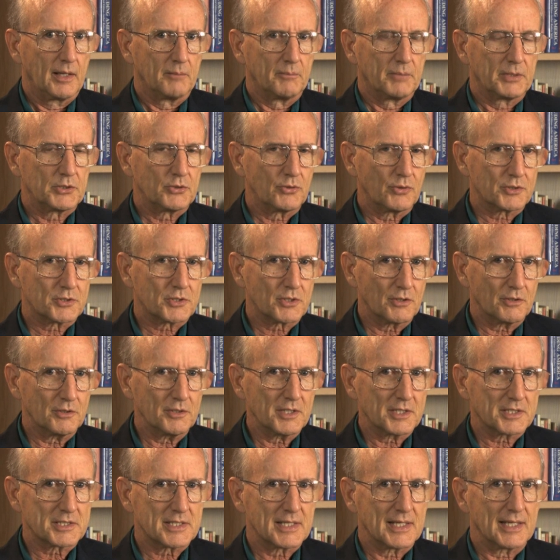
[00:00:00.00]
But to a certain
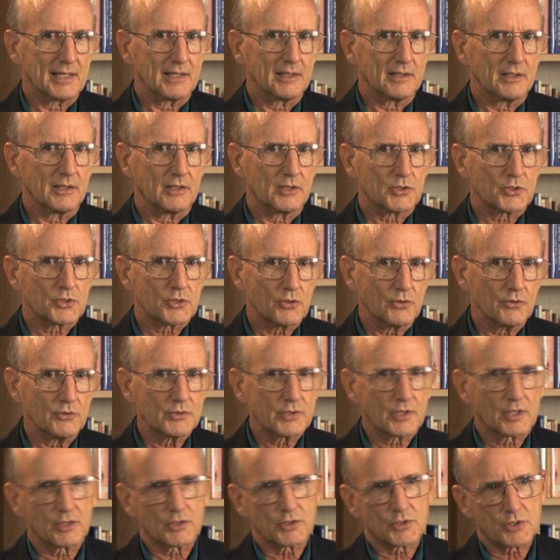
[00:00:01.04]
extent,
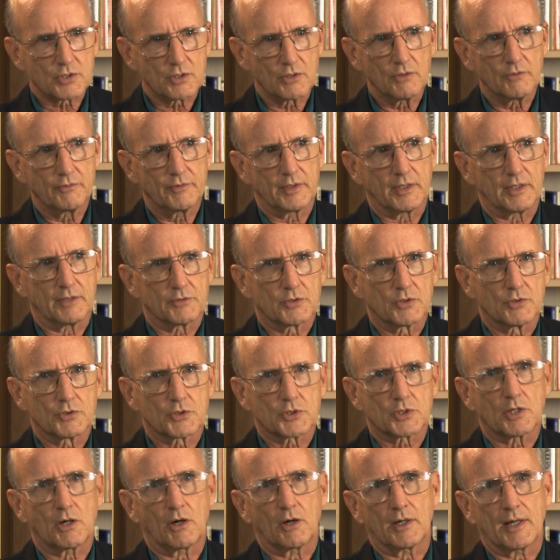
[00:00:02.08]
certain conservatives who
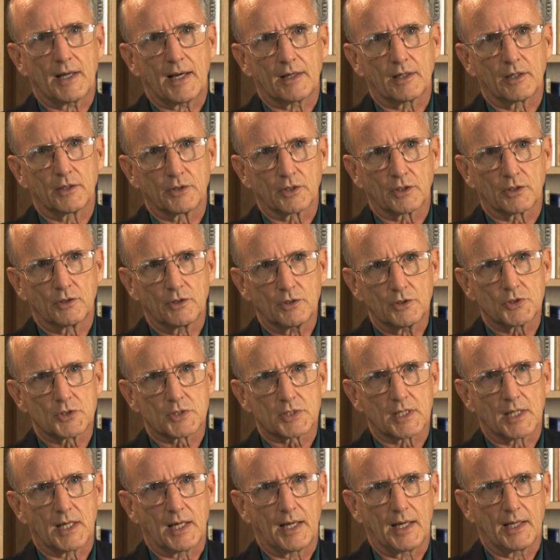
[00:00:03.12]
start out on the good
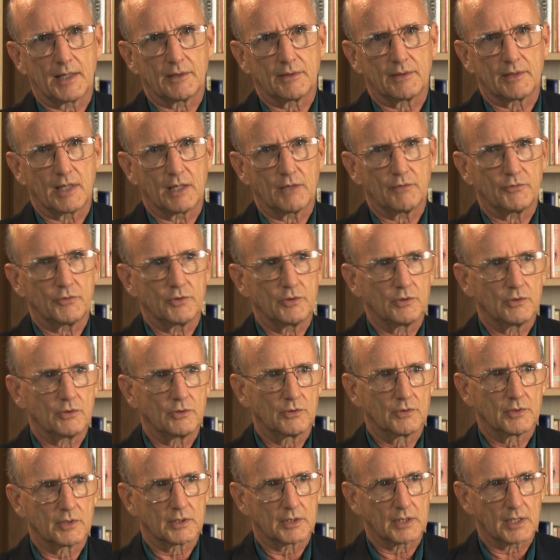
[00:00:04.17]
side, they
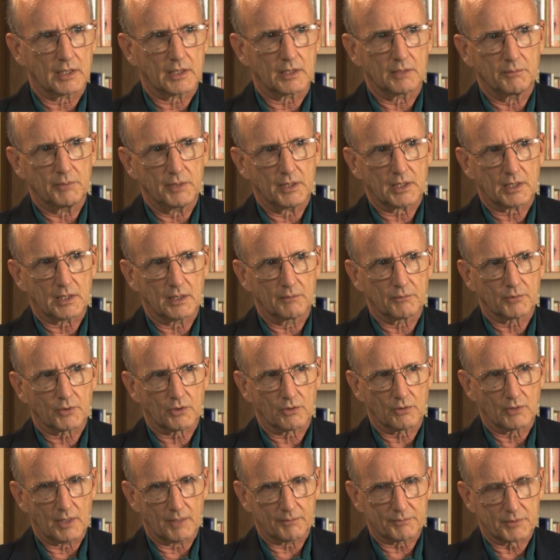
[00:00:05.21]
view that they can become
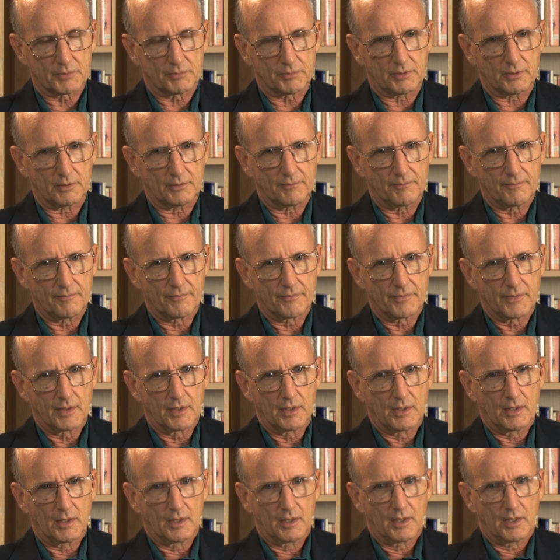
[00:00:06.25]
corruptible.
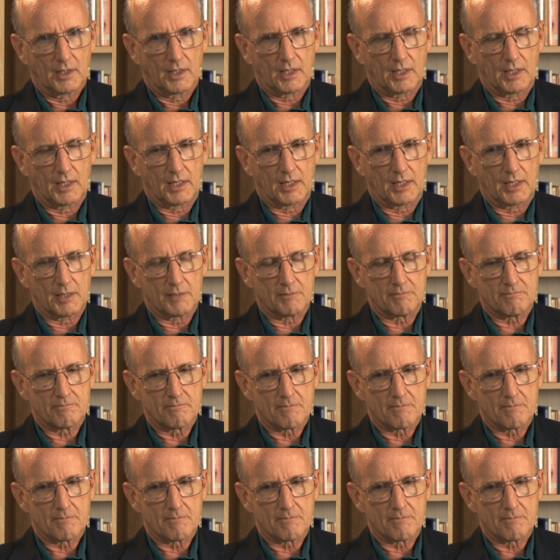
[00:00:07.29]
I